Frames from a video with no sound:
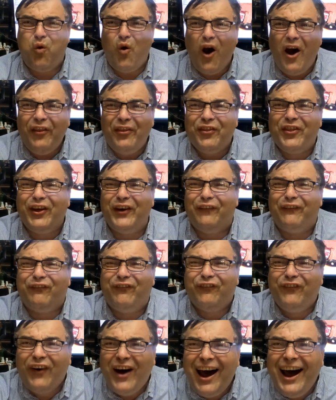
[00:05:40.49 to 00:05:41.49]
What the
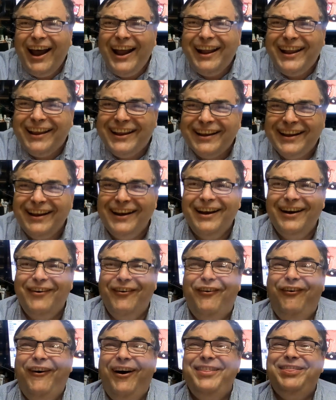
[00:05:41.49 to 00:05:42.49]
fuck?
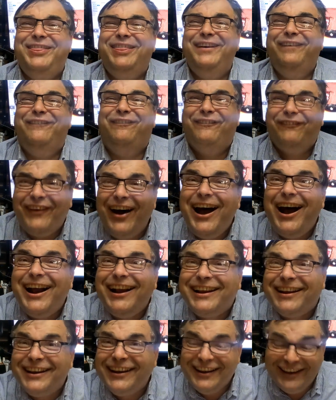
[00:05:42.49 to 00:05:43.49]
What the
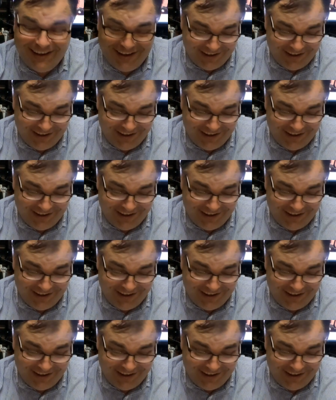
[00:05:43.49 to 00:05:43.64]
fuck?